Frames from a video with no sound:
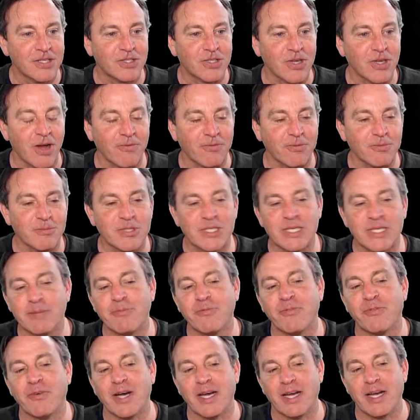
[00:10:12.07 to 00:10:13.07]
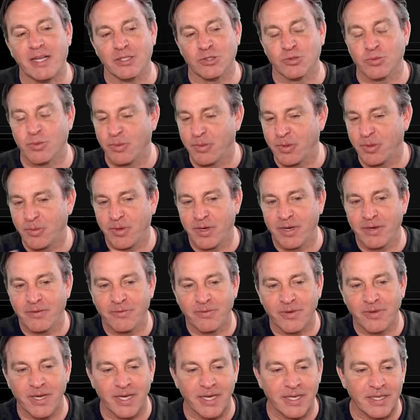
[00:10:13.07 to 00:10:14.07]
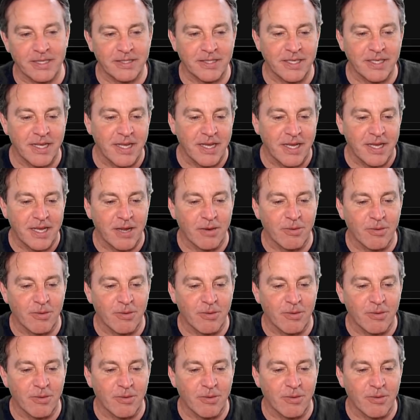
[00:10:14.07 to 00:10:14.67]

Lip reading: Install from zip files, what we want to find.